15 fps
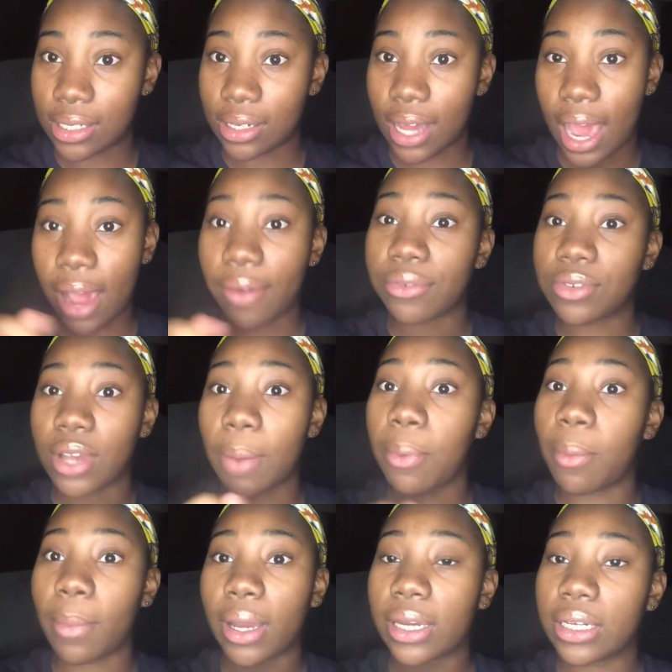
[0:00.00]
After I put my
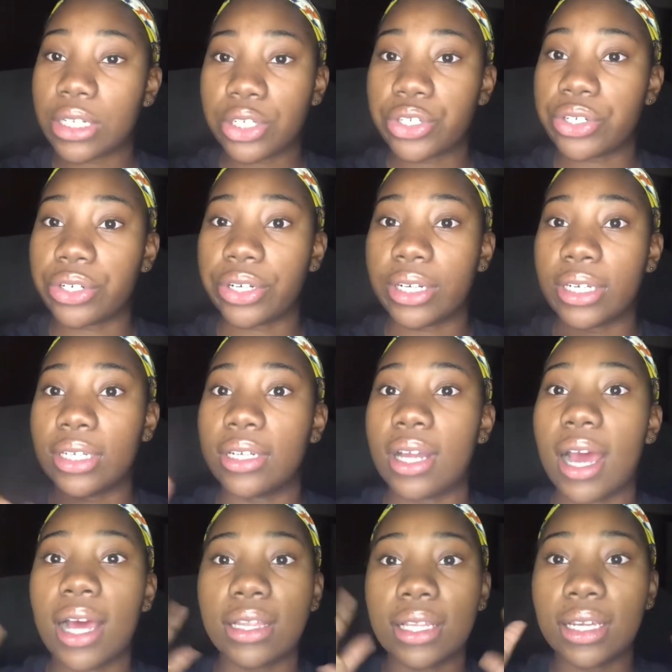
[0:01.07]
conditioner in, I
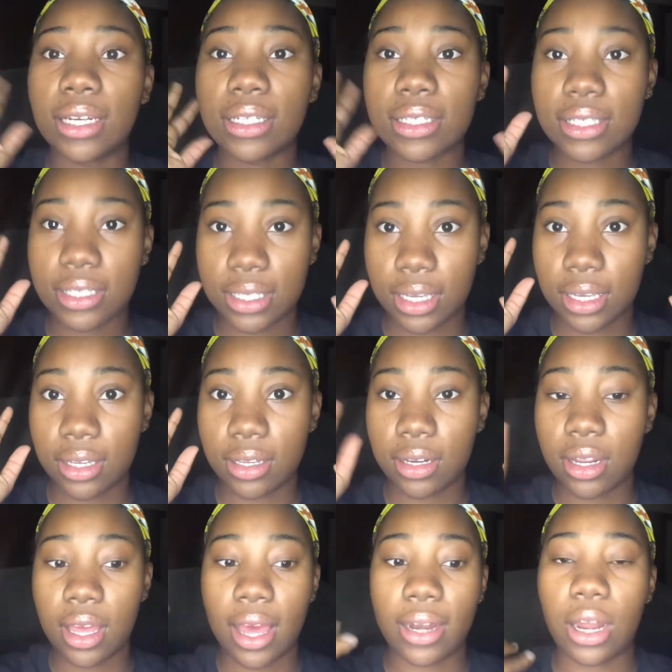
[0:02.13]
let it sit
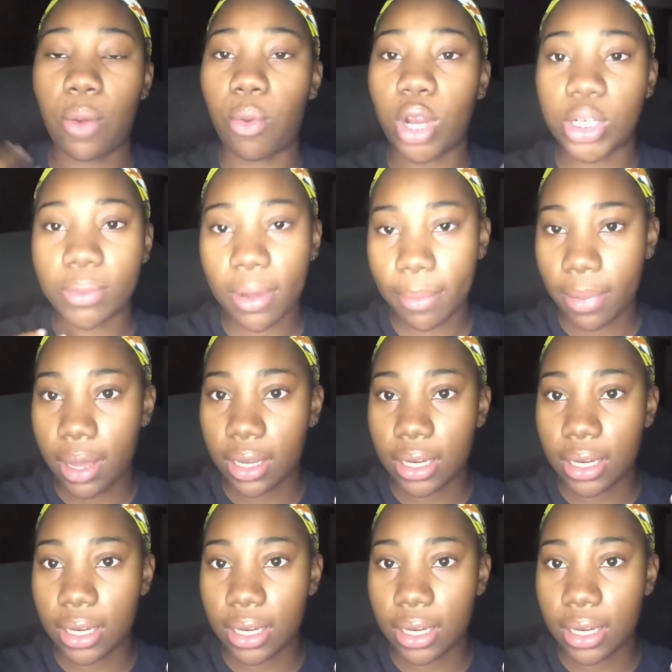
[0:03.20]
and I wash my body,